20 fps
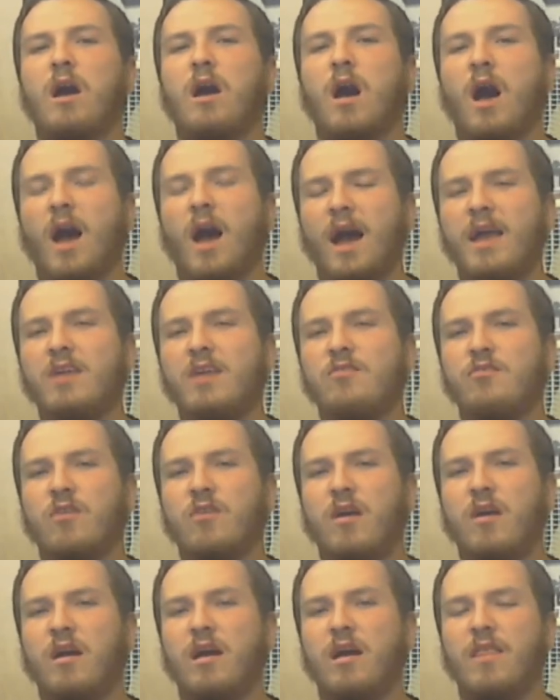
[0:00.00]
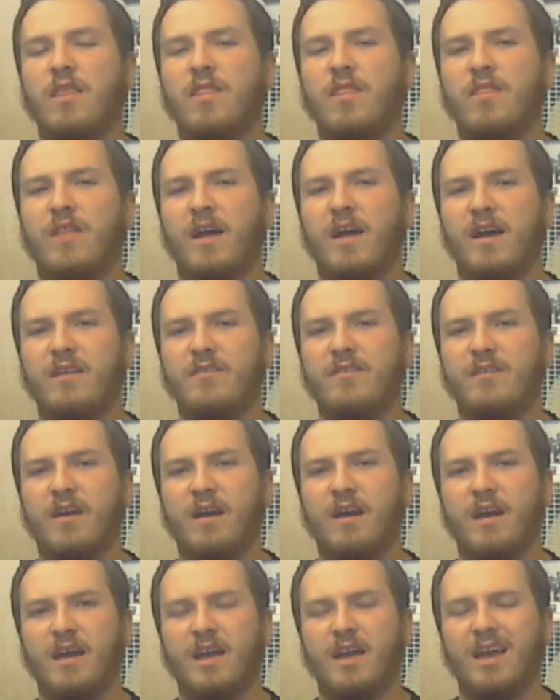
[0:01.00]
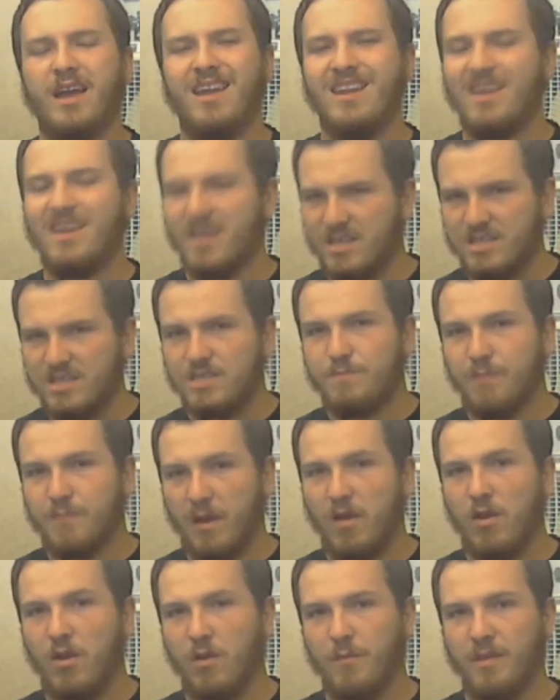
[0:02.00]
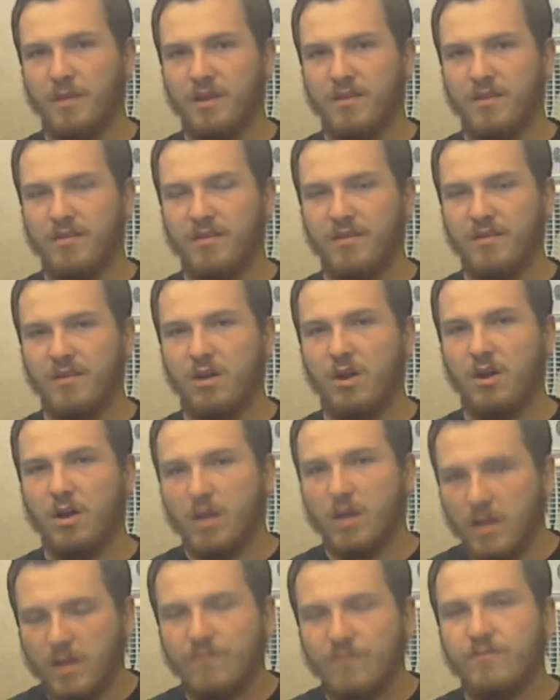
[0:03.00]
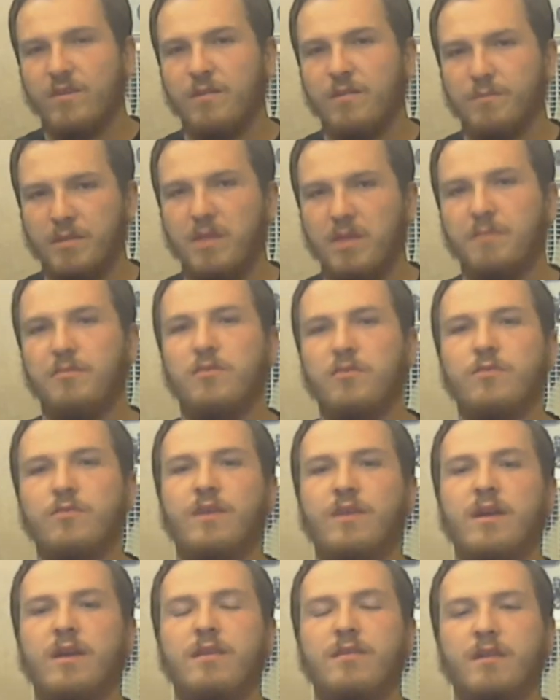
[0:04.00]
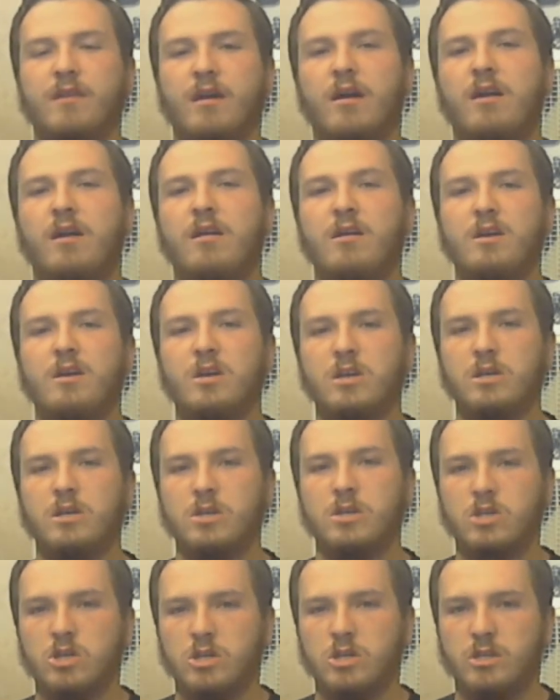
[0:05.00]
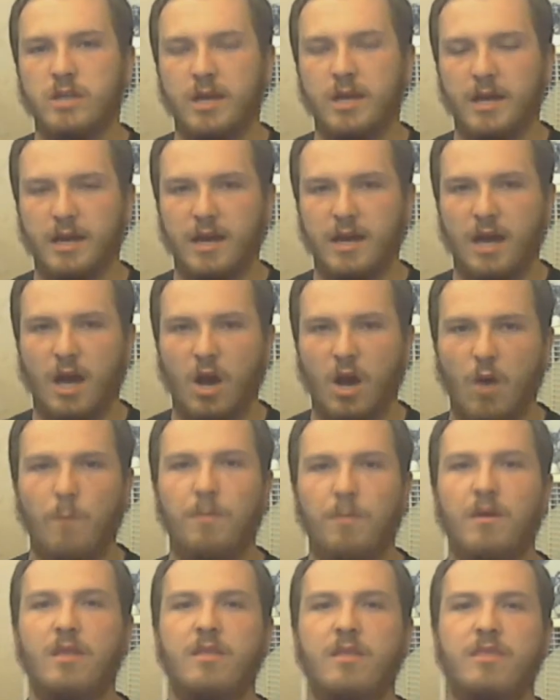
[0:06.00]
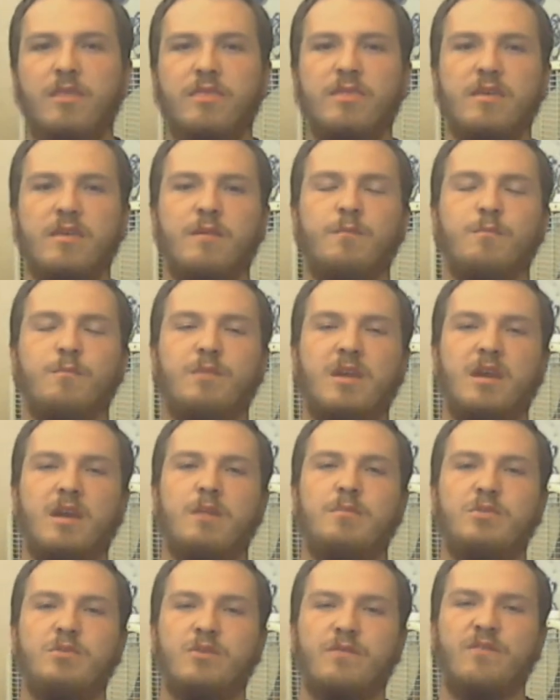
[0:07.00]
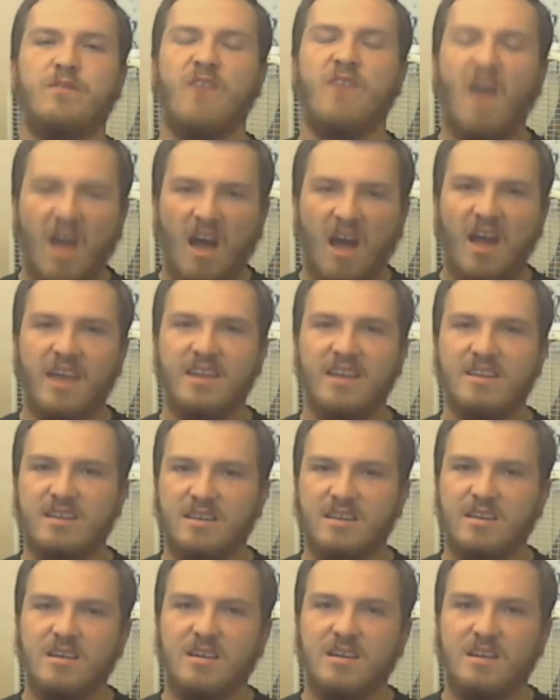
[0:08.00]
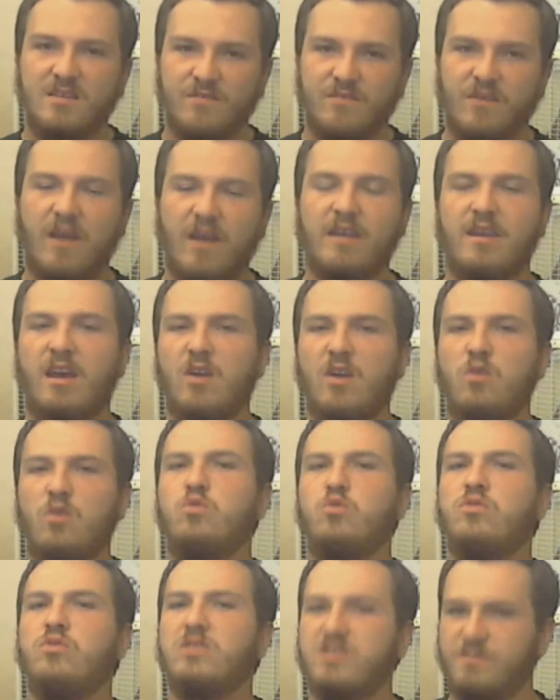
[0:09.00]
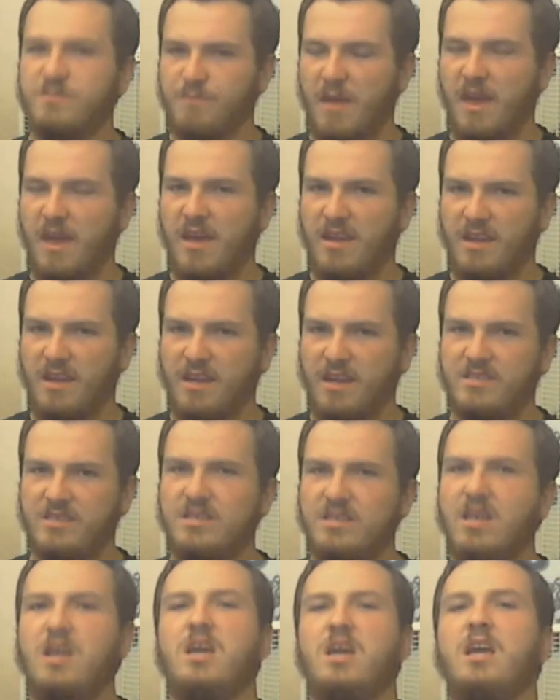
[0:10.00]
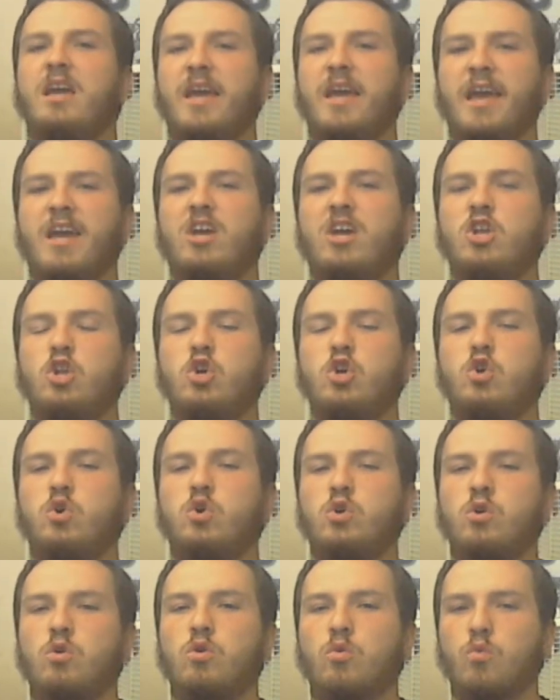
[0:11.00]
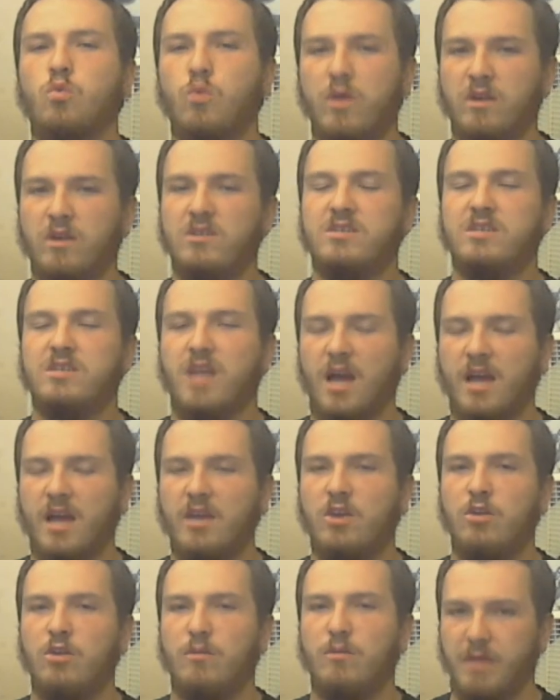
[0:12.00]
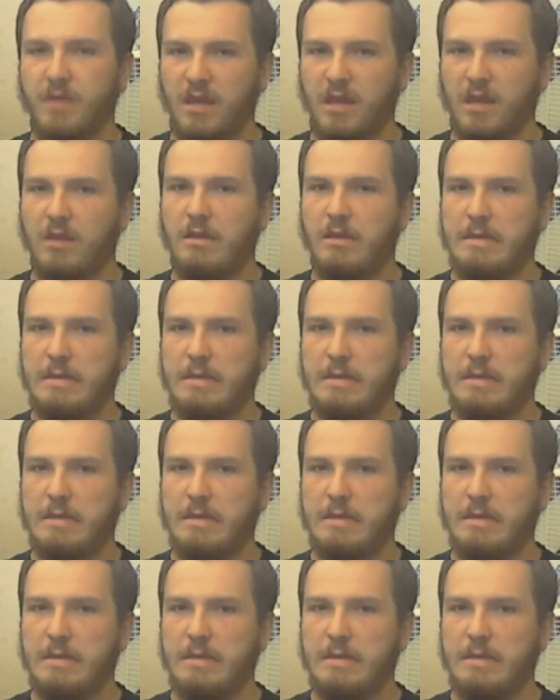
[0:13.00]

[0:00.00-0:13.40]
Hydra that uh, kind of experimented on gifted people that could help them be able to find find out who this man is and where Skye could be.